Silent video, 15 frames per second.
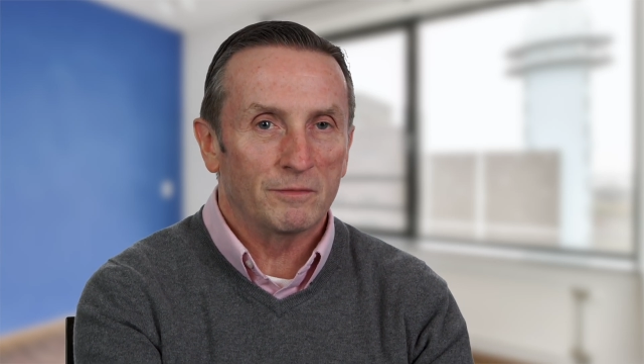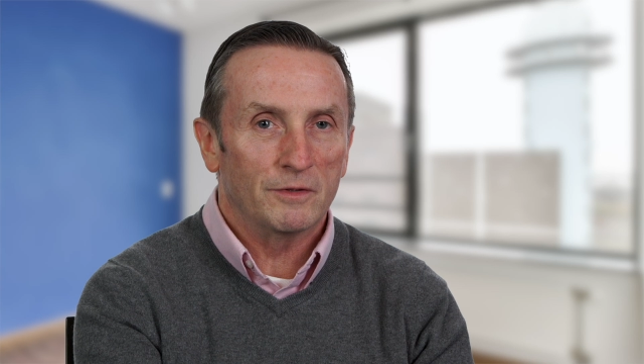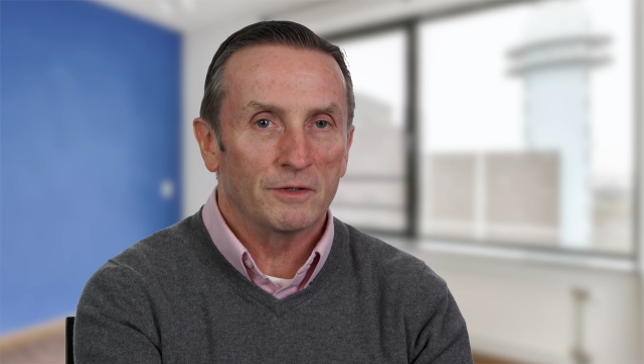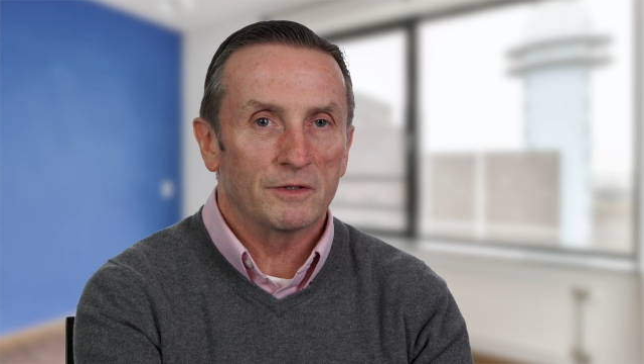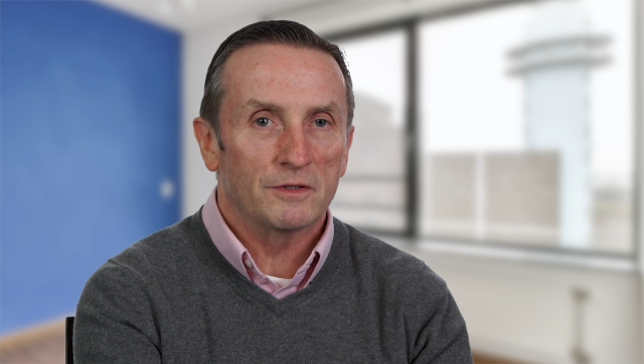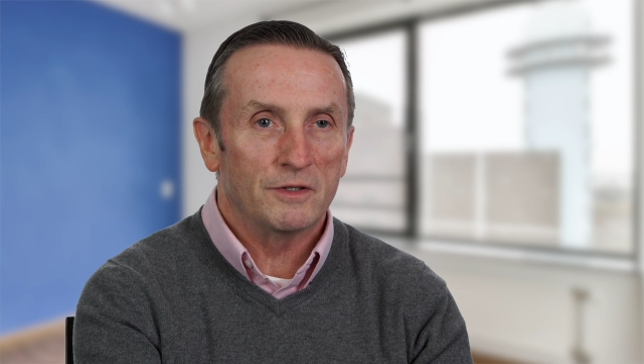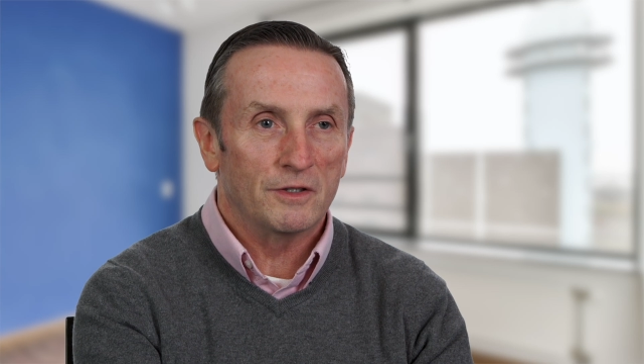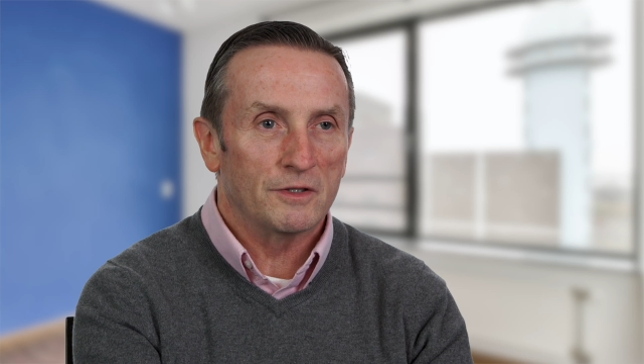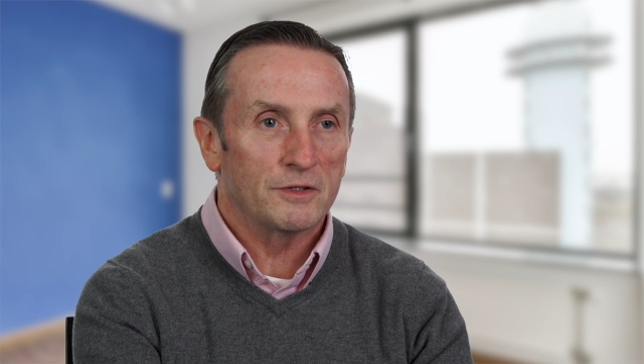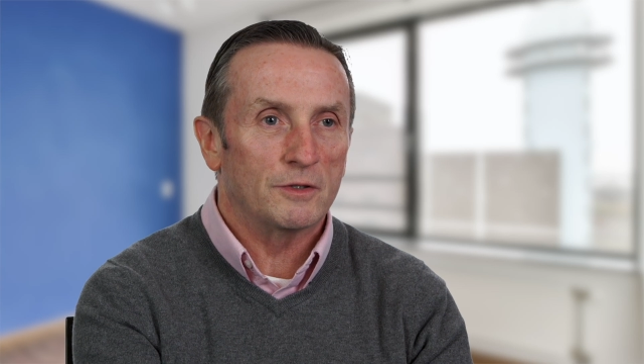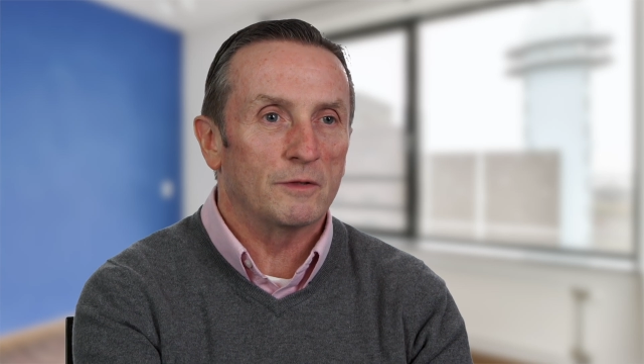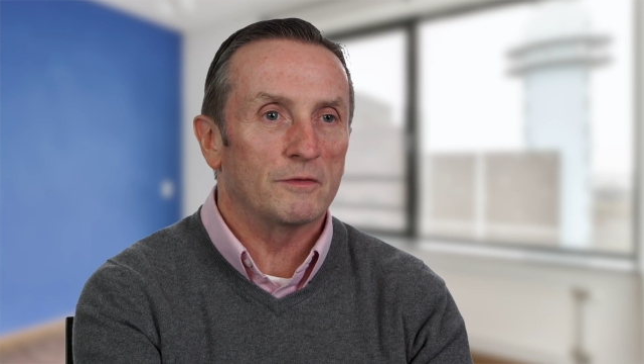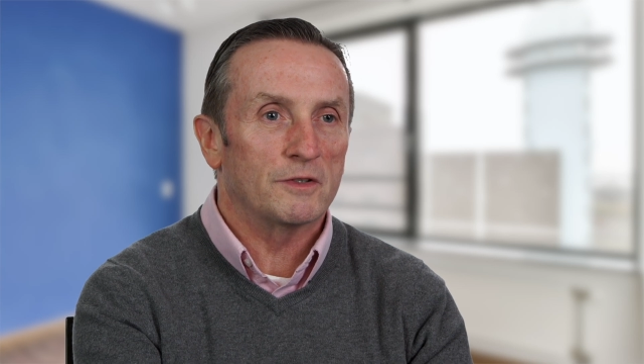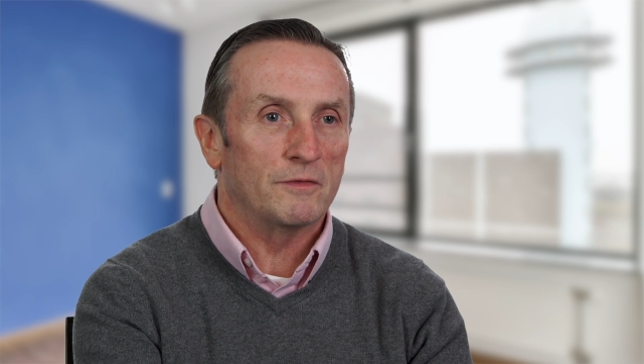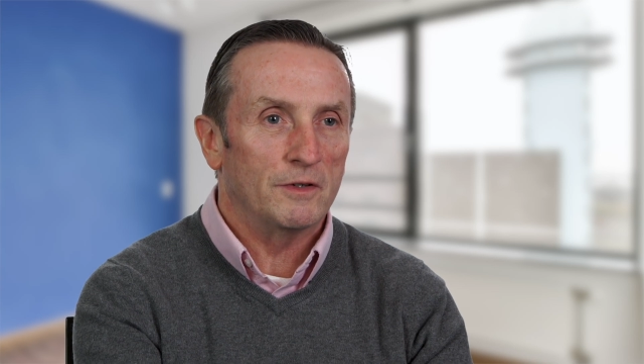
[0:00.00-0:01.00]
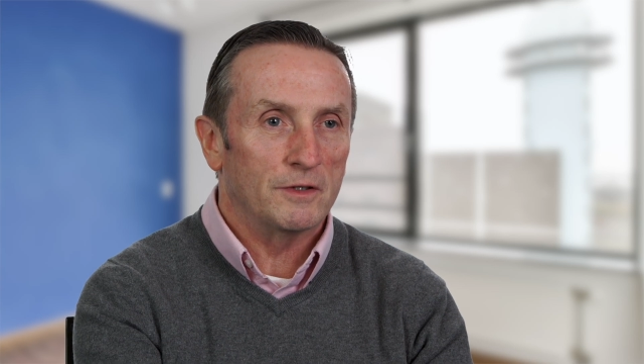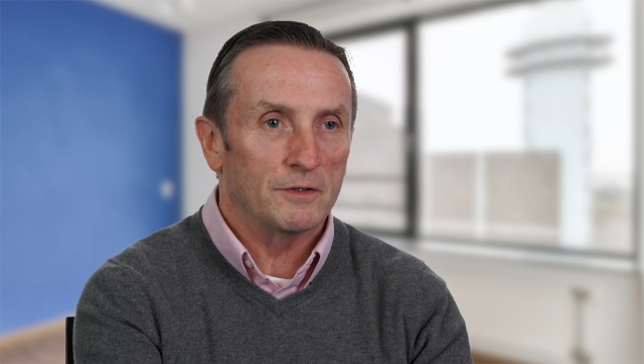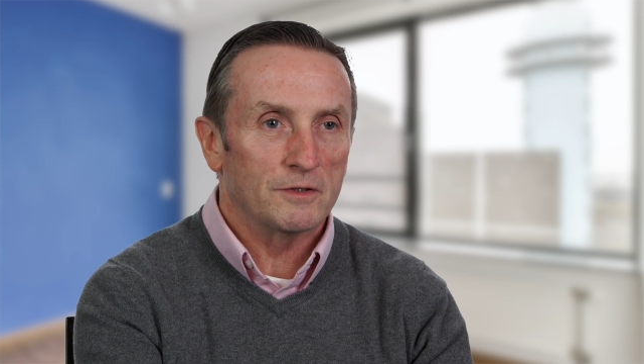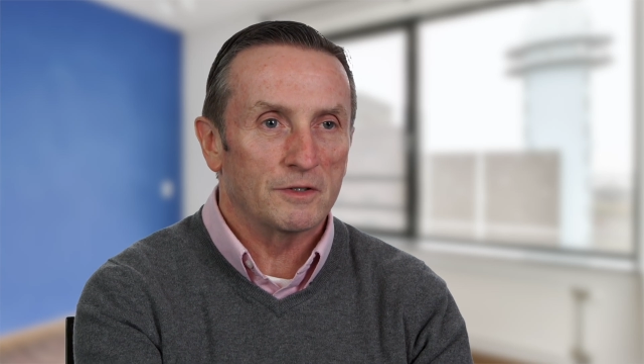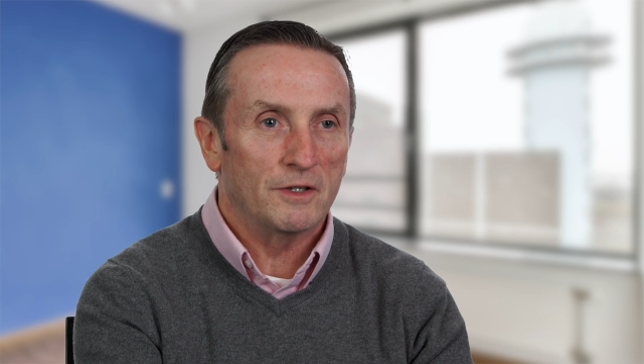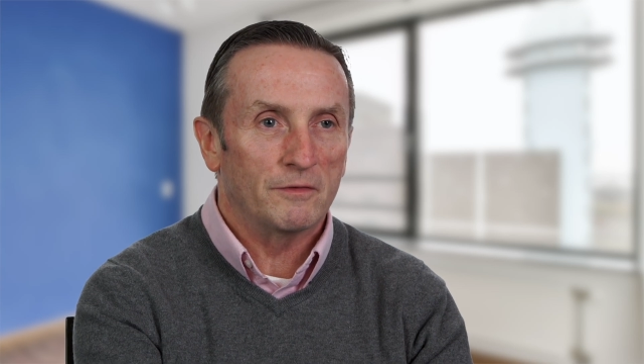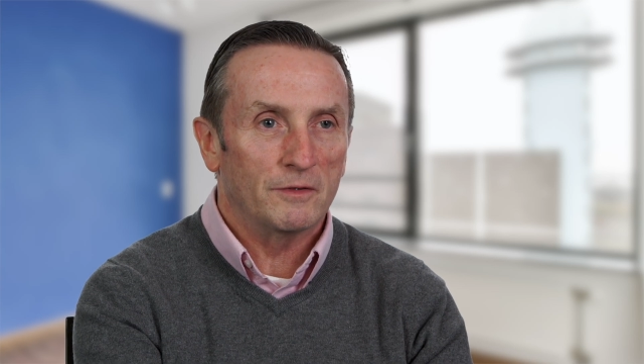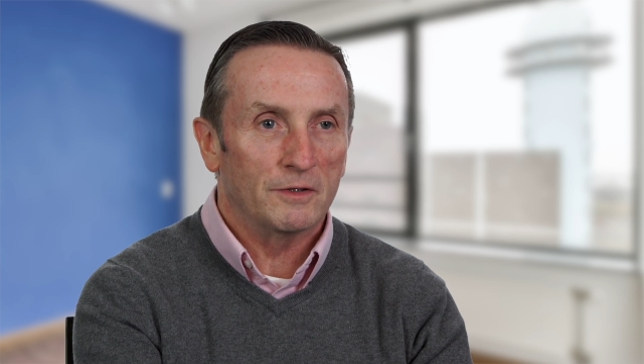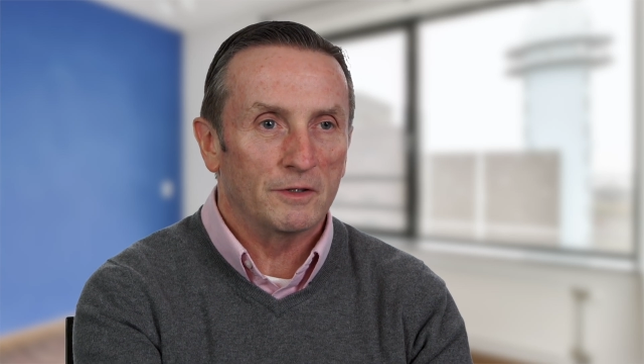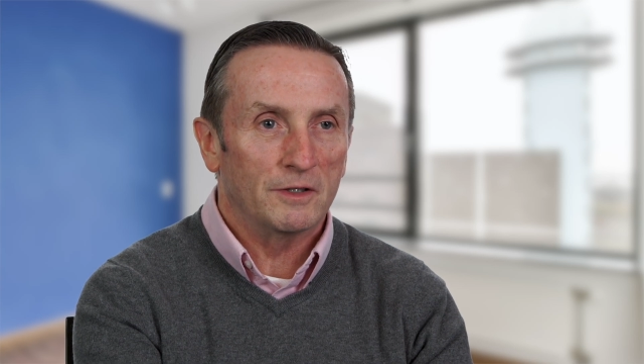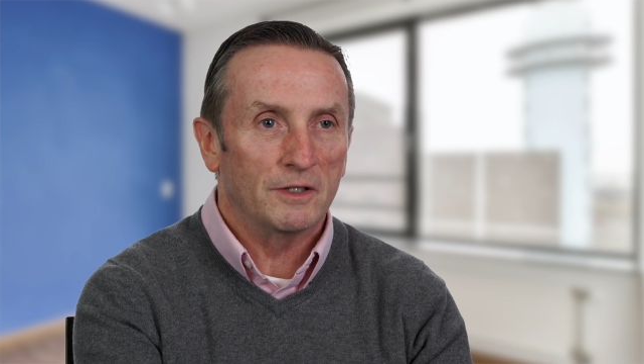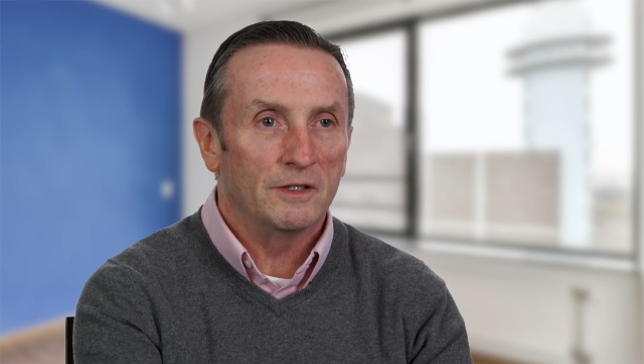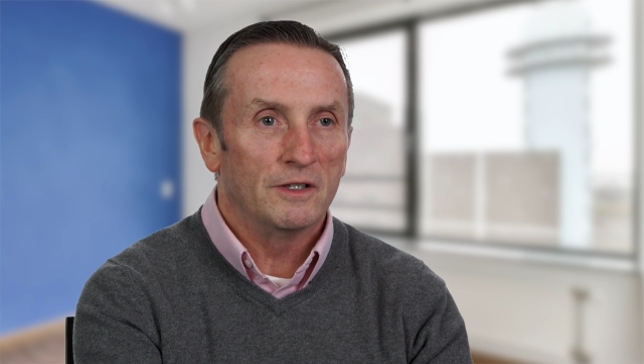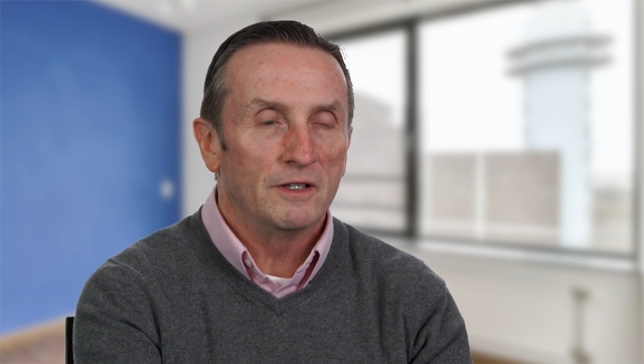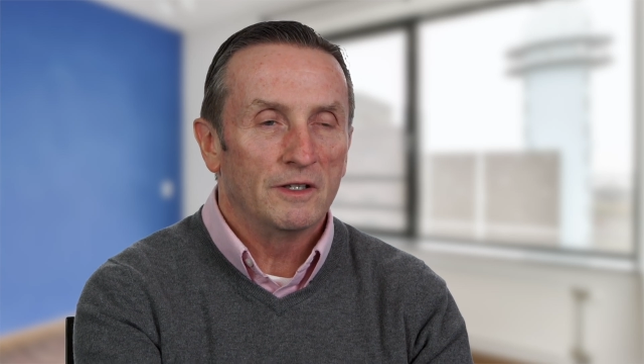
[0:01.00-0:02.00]
but Servicefinder is
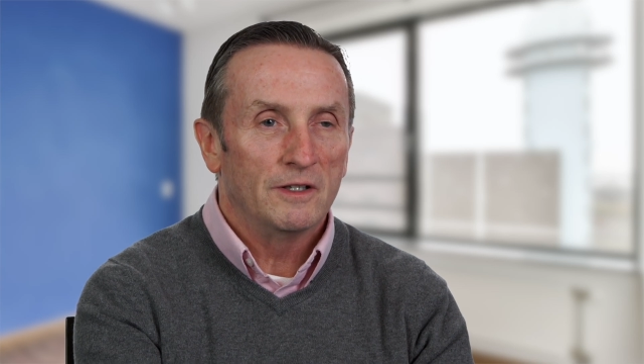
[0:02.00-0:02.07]
definitely